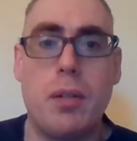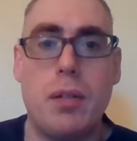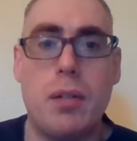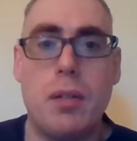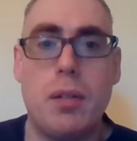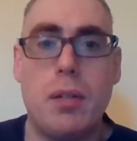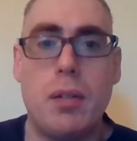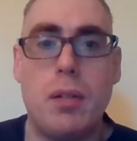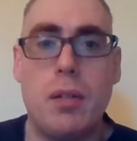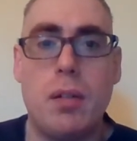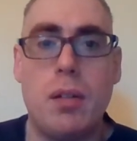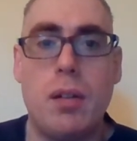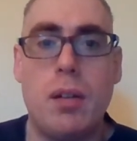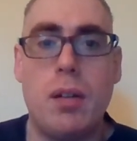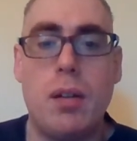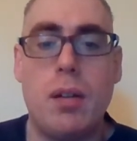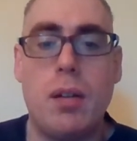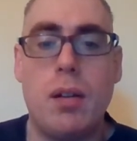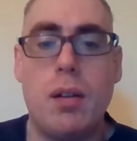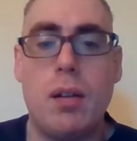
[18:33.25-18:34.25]

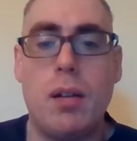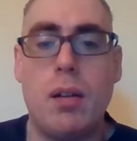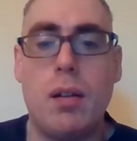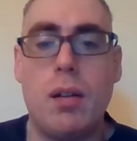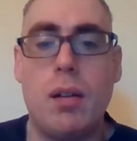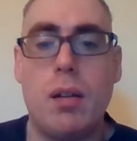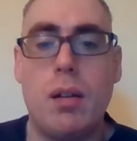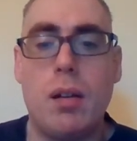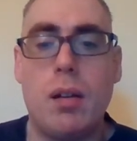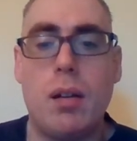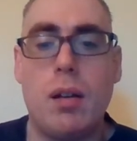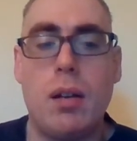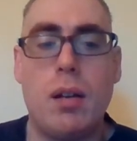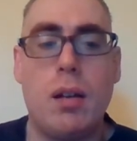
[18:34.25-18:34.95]
No one is speaking in this clip.